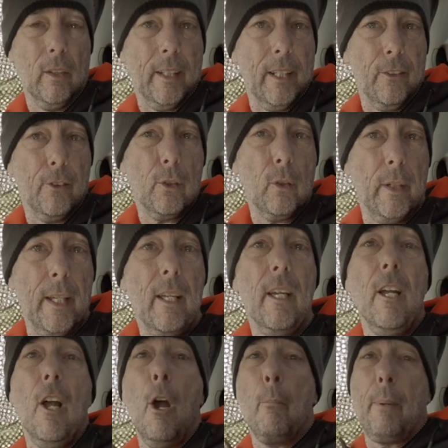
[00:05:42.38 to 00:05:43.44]
looking through it.
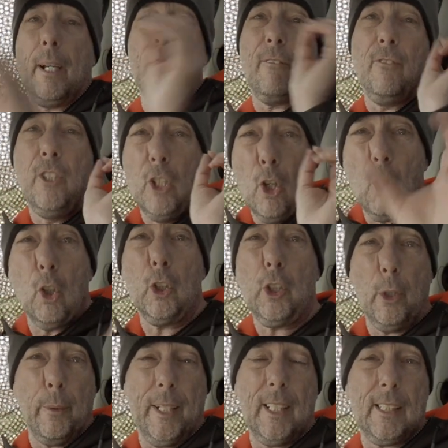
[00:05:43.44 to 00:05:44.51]
But if you're
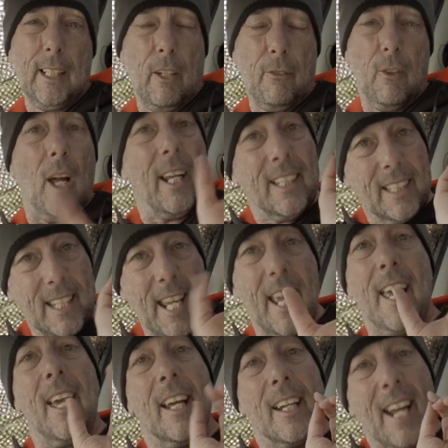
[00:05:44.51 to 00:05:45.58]
doing stuff like
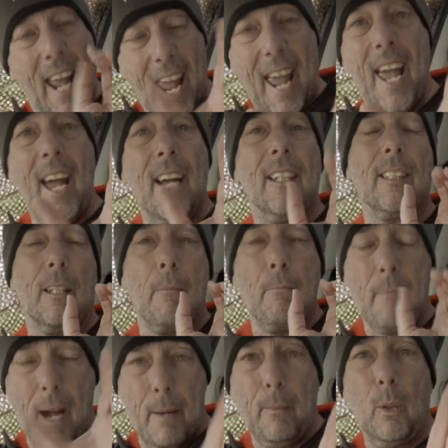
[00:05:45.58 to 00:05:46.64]
deer and hares and
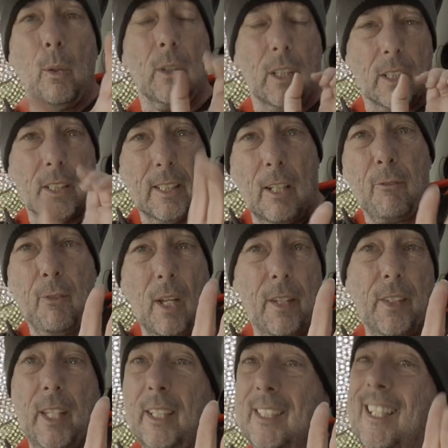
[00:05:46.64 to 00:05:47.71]
mammals and stuff
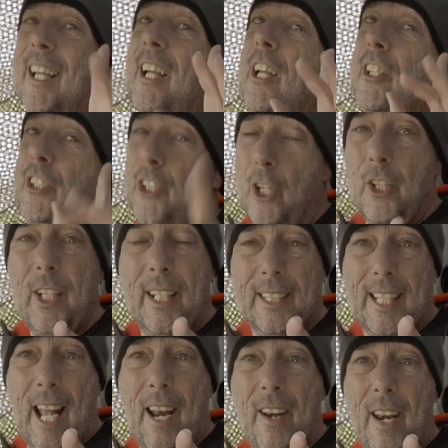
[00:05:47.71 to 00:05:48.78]
like this, you need
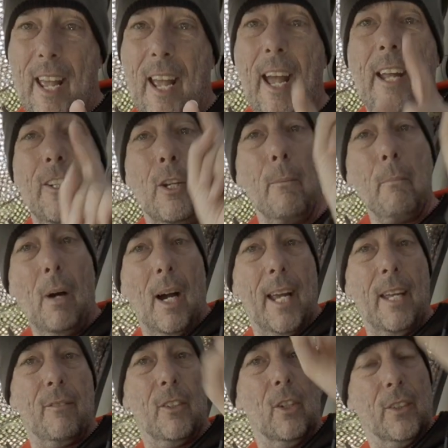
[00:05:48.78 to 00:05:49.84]
that net. And you might
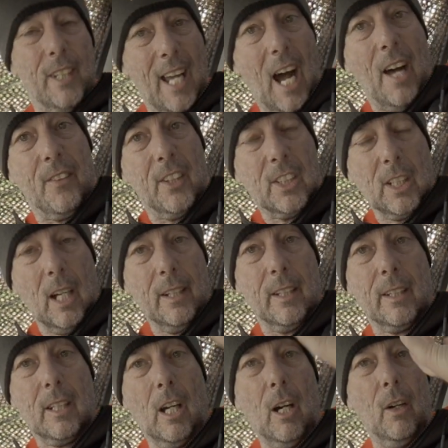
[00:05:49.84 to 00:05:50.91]
even, on the other side of
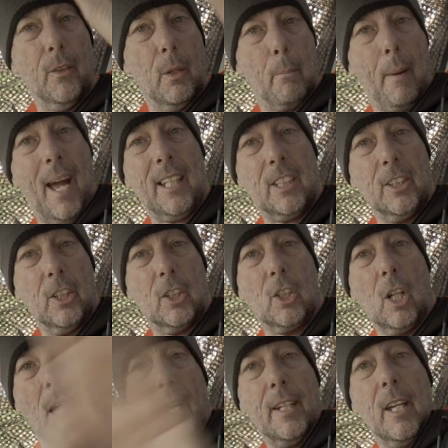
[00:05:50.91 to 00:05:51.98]
the car, on the passenger
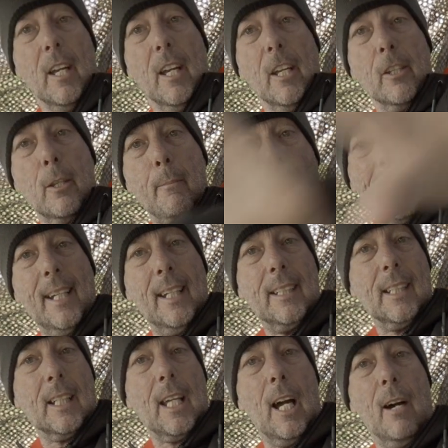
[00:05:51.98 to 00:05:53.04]
side, you may need
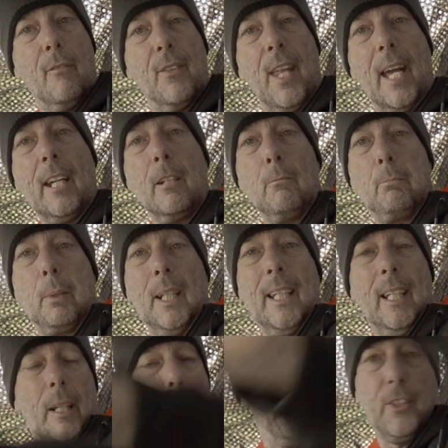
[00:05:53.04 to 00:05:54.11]
to cover that
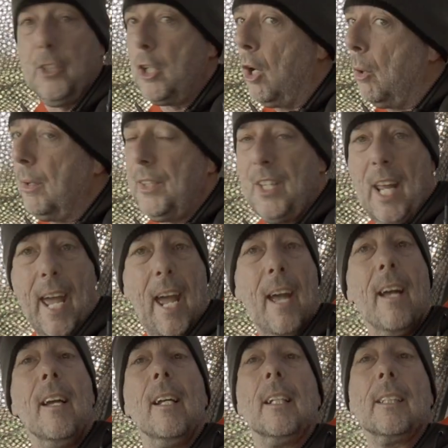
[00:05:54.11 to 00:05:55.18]
completely with not a net,
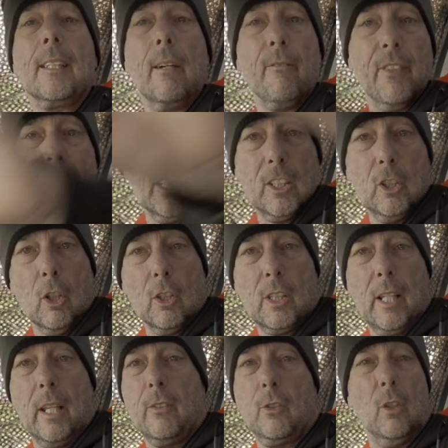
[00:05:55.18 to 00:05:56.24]
something that's not
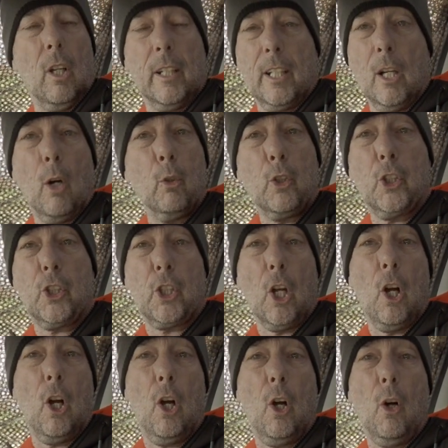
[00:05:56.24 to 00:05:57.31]
see-through, like an old
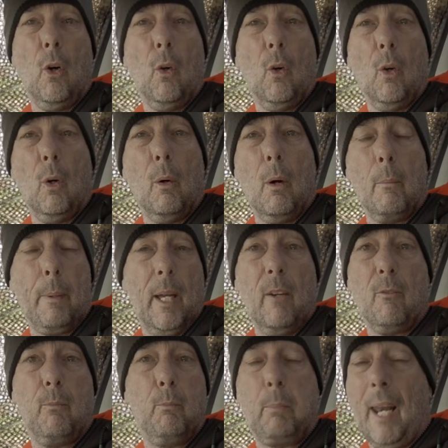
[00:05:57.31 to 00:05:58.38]
shirt or a bit
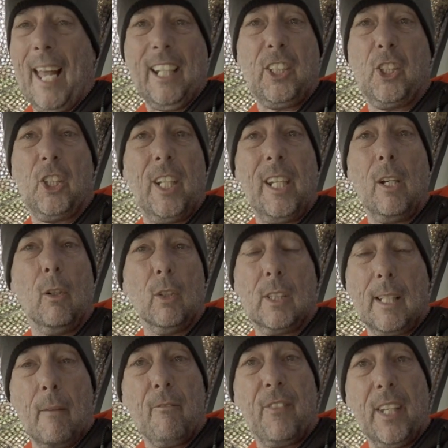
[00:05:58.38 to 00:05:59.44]
of black sheet or
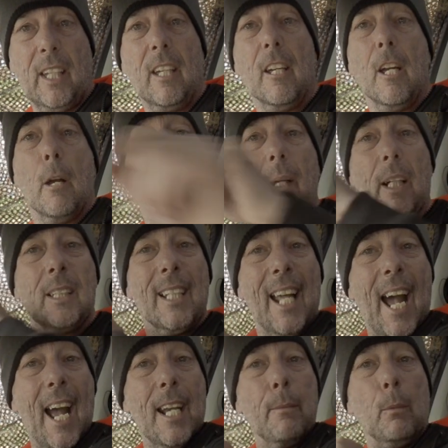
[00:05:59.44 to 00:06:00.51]
something, because an
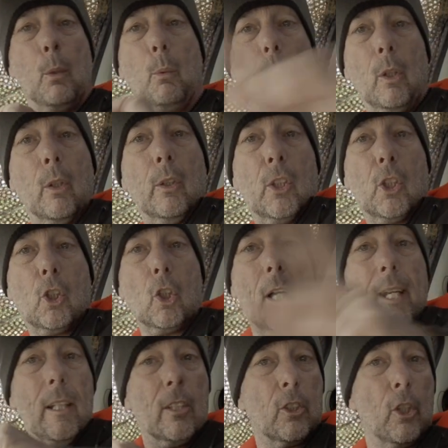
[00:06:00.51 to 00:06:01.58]
animal will look
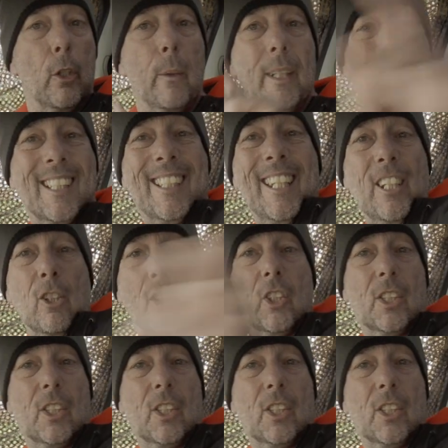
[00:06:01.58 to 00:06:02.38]
straight through and see your